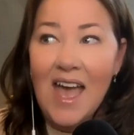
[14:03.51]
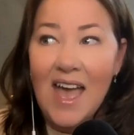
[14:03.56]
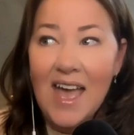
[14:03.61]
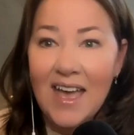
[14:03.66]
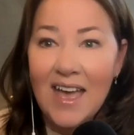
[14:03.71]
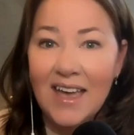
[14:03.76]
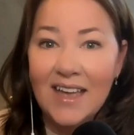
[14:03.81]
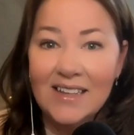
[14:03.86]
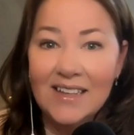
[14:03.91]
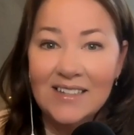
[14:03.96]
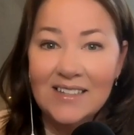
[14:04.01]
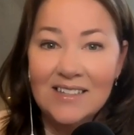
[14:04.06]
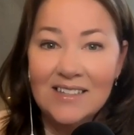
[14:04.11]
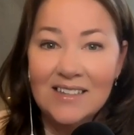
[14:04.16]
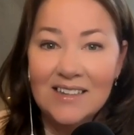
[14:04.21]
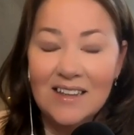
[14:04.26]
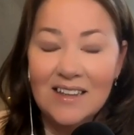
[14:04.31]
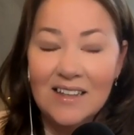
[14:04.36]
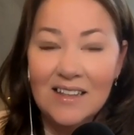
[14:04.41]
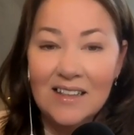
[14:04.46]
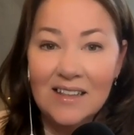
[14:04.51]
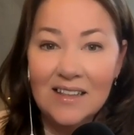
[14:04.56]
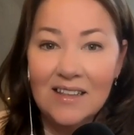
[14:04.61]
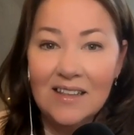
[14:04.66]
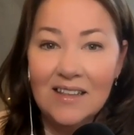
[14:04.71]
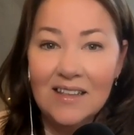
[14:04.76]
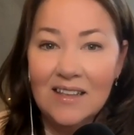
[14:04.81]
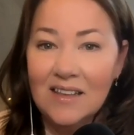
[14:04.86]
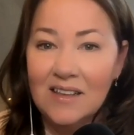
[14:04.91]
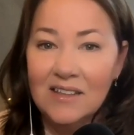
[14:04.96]
and
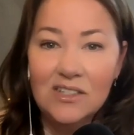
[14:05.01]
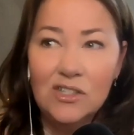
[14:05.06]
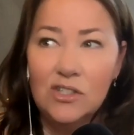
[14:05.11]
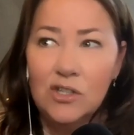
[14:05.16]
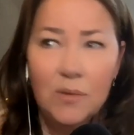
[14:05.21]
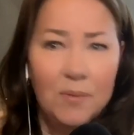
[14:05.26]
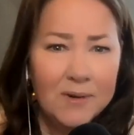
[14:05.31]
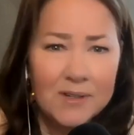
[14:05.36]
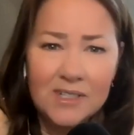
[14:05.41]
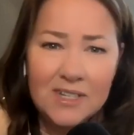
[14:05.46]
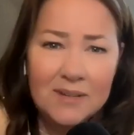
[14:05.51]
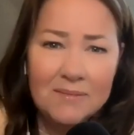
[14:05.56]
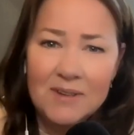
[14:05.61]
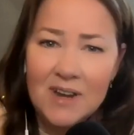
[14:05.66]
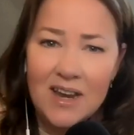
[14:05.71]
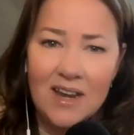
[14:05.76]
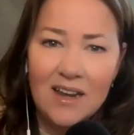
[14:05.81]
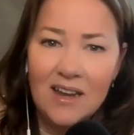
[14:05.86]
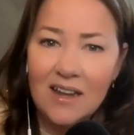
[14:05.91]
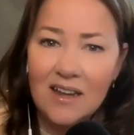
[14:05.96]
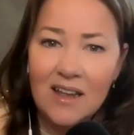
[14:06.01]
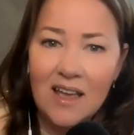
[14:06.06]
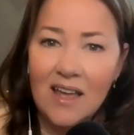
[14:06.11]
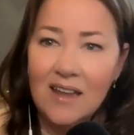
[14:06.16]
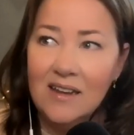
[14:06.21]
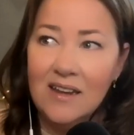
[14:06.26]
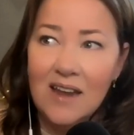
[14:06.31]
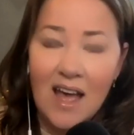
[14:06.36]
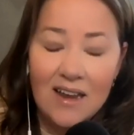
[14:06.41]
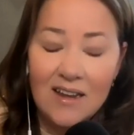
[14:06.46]
super intimidating
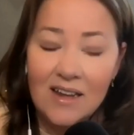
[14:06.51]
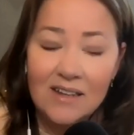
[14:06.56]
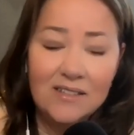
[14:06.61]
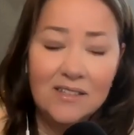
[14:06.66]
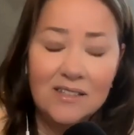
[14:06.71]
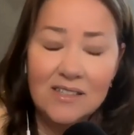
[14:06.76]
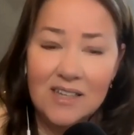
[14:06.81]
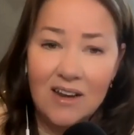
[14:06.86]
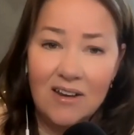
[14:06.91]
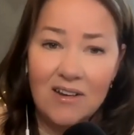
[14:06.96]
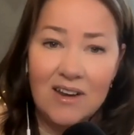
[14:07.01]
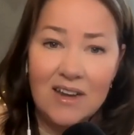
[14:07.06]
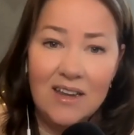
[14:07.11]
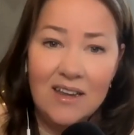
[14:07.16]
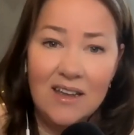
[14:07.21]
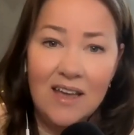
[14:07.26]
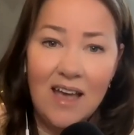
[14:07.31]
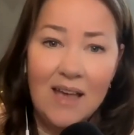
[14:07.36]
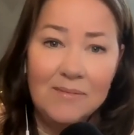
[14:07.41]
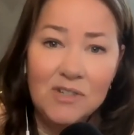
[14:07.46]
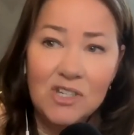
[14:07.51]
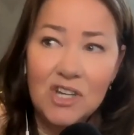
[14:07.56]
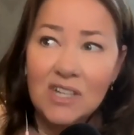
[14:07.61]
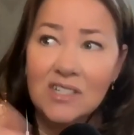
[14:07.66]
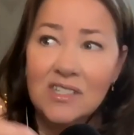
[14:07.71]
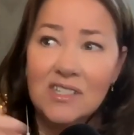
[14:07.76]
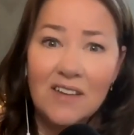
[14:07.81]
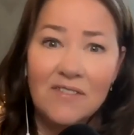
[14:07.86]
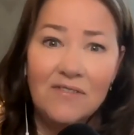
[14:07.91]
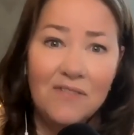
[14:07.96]
and not necessary. I'm
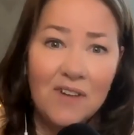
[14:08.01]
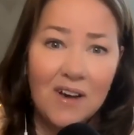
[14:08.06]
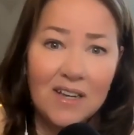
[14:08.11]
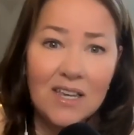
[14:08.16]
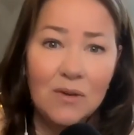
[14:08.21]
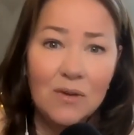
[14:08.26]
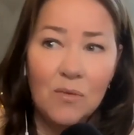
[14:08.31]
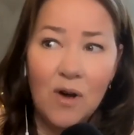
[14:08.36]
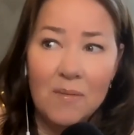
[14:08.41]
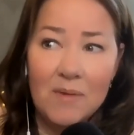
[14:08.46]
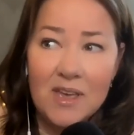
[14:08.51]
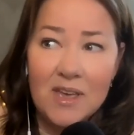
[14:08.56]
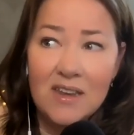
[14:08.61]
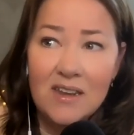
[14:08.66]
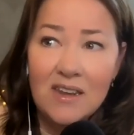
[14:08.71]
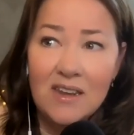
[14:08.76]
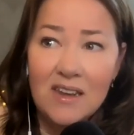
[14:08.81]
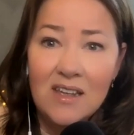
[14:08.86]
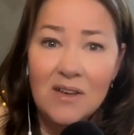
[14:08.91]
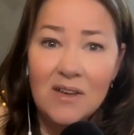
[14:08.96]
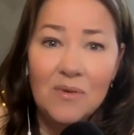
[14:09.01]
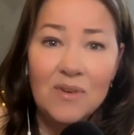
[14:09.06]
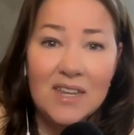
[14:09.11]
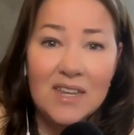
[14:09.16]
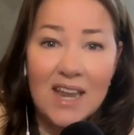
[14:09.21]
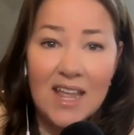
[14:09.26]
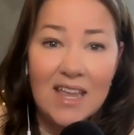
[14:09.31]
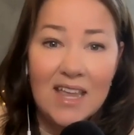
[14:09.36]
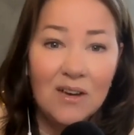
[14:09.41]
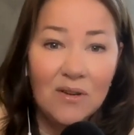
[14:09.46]
just a fucking woman with
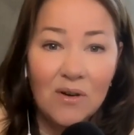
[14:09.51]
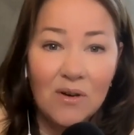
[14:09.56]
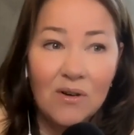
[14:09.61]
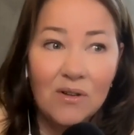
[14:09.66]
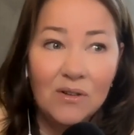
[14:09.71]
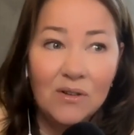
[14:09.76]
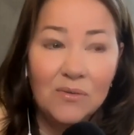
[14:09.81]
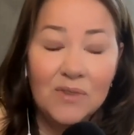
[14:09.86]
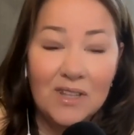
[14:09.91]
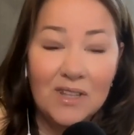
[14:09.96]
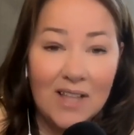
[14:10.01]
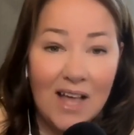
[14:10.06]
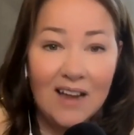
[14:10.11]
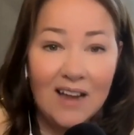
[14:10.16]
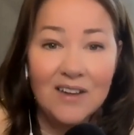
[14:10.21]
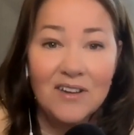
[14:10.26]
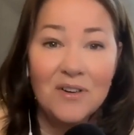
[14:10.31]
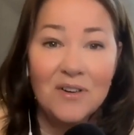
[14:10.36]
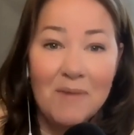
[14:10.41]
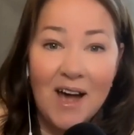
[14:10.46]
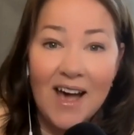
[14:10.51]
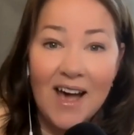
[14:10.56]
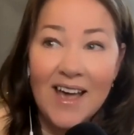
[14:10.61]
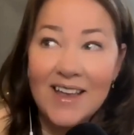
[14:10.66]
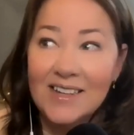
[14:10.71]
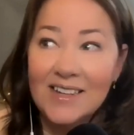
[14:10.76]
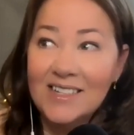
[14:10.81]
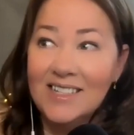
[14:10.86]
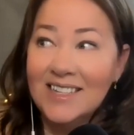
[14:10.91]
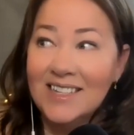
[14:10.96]
an 8-year-old with a lot in her
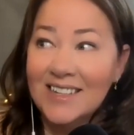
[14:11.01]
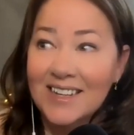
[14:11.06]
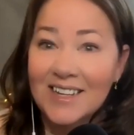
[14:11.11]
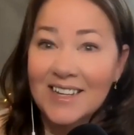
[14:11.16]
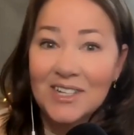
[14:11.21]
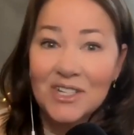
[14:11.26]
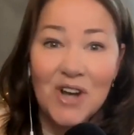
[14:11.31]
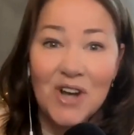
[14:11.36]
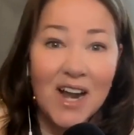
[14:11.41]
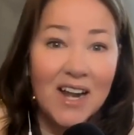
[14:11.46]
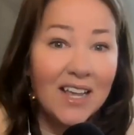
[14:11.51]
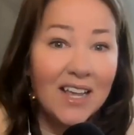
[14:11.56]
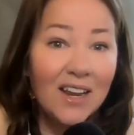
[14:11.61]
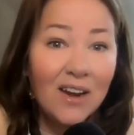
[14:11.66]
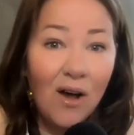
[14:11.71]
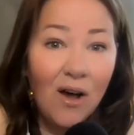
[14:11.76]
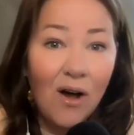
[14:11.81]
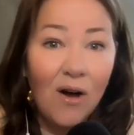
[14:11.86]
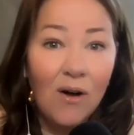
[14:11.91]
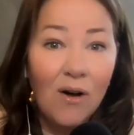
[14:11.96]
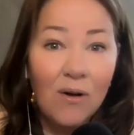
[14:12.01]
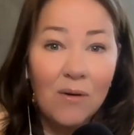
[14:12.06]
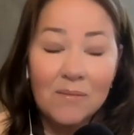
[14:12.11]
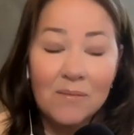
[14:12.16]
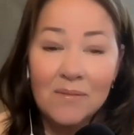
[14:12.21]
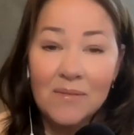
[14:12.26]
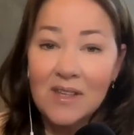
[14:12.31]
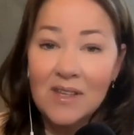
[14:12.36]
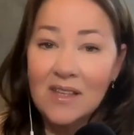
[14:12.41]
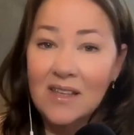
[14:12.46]
mind trying to get
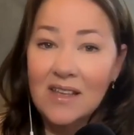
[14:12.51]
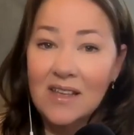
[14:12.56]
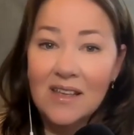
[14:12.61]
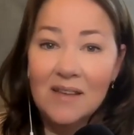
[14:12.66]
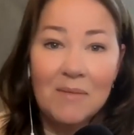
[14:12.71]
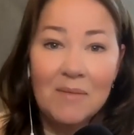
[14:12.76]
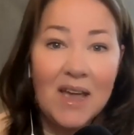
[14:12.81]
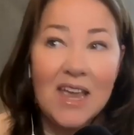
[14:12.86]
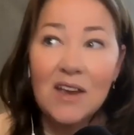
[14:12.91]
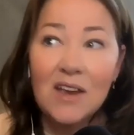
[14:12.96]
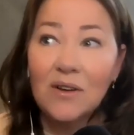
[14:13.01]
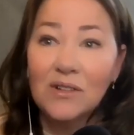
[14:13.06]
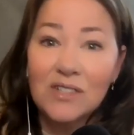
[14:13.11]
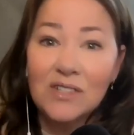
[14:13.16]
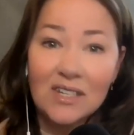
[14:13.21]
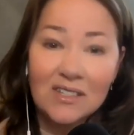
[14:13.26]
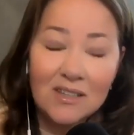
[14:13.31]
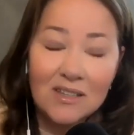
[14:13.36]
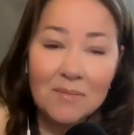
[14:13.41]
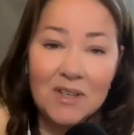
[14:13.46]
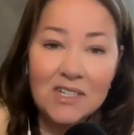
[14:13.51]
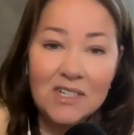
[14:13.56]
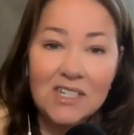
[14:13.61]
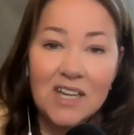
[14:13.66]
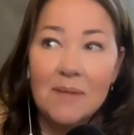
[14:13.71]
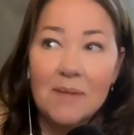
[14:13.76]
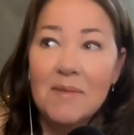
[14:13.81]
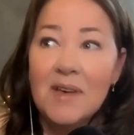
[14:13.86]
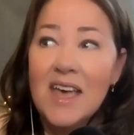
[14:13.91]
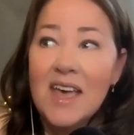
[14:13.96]
home. My 8-year-old does something
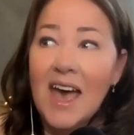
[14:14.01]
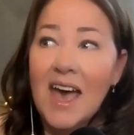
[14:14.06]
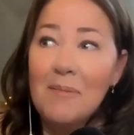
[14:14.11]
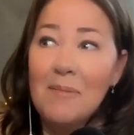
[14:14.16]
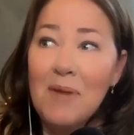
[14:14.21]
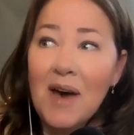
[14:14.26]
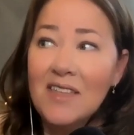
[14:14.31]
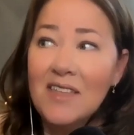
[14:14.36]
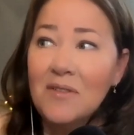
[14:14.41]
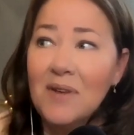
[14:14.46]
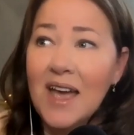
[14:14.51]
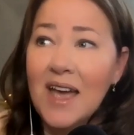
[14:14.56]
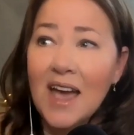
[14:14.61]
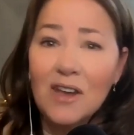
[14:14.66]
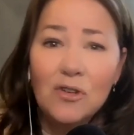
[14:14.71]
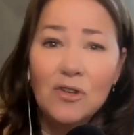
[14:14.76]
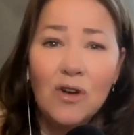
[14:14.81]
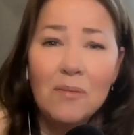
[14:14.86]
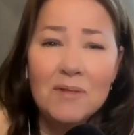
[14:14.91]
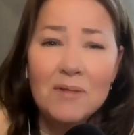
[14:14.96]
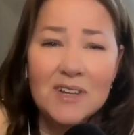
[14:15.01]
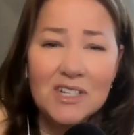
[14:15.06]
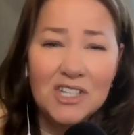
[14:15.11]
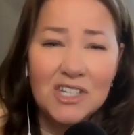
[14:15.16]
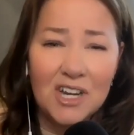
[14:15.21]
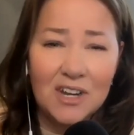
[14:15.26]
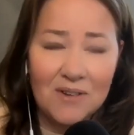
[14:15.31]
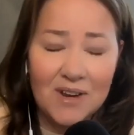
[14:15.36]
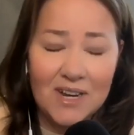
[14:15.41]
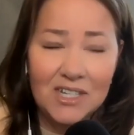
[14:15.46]
dumb. And by the way, I grew up in a
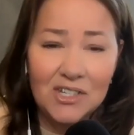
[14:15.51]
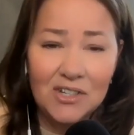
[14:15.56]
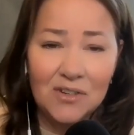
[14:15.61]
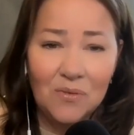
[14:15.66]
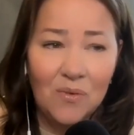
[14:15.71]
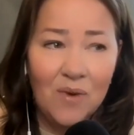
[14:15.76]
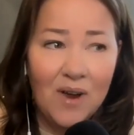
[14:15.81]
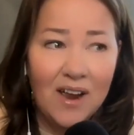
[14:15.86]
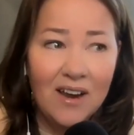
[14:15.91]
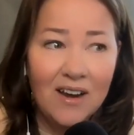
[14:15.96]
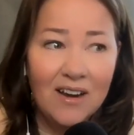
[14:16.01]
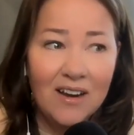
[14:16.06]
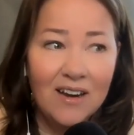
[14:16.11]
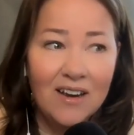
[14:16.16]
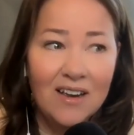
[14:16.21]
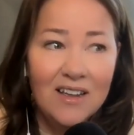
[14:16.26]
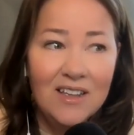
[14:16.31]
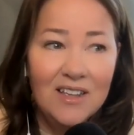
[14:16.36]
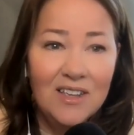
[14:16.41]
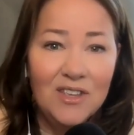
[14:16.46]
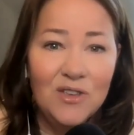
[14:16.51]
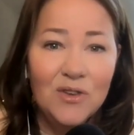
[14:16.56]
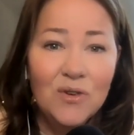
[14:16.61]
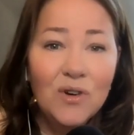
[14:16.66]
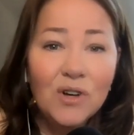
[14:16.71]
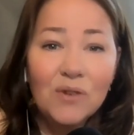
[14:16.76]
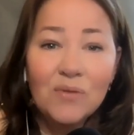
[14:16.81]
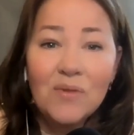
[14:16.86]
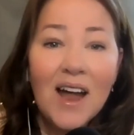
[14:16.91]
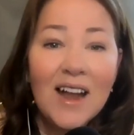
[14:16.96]
generation where you
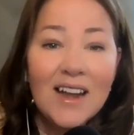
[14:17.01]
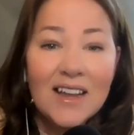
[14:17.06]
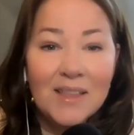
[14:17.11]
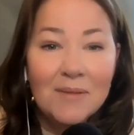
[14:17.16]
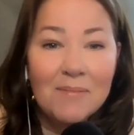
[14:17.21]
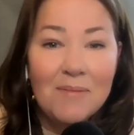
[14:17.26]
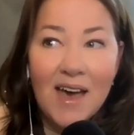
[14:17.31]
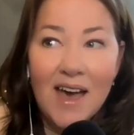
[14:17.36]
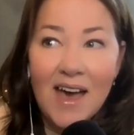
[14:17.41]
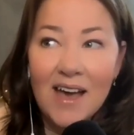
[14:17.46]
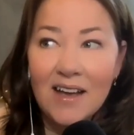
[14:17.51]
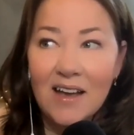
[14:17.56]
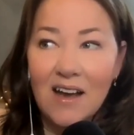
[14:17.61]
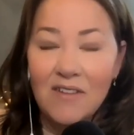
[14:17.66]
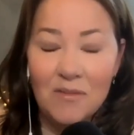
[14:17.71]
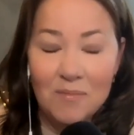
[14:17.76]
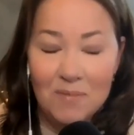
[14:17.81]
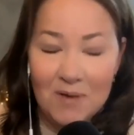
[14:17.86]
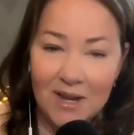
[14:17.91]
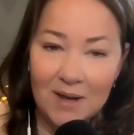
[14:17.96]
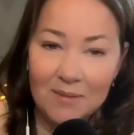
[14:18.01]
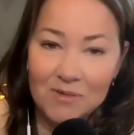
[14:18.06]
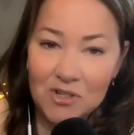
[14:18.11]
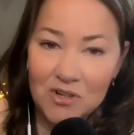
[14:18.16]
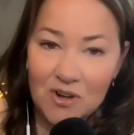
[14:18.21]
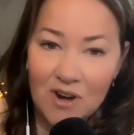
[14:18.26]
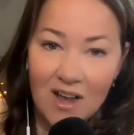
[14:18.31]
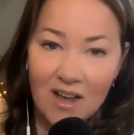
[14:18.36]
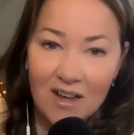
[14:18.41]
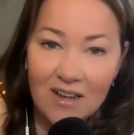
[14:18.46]
could ride in the back of a pickup
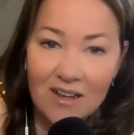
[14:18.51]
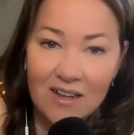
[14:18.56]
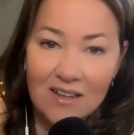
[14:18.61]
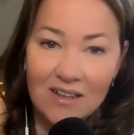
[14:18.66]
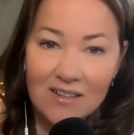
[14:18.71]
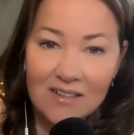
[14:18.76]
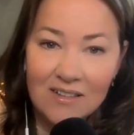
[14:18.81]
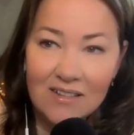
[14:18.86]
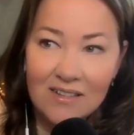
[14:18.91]
truck,